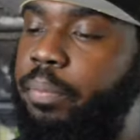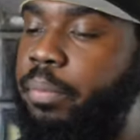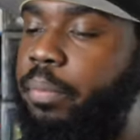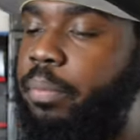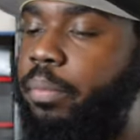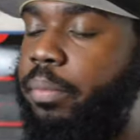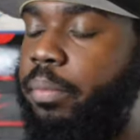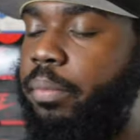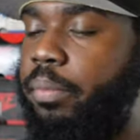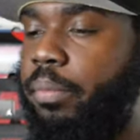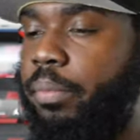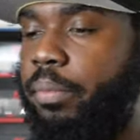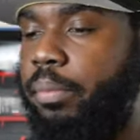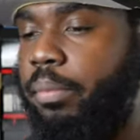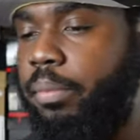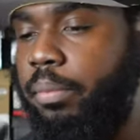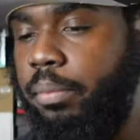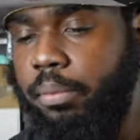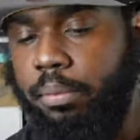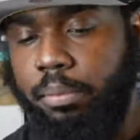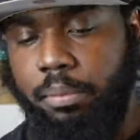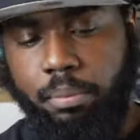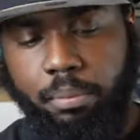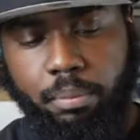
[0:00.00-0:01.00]

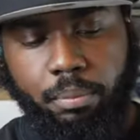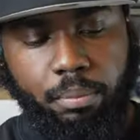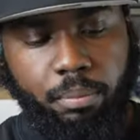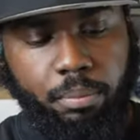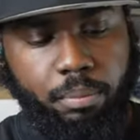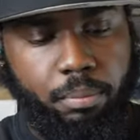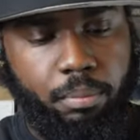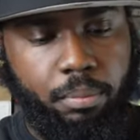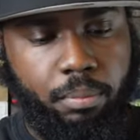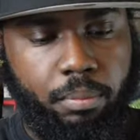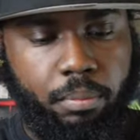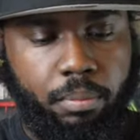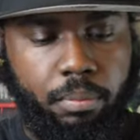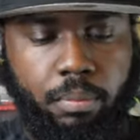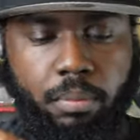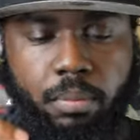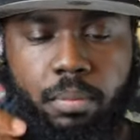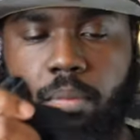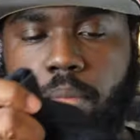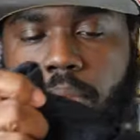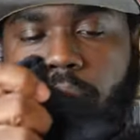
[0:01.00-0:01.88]
(silence)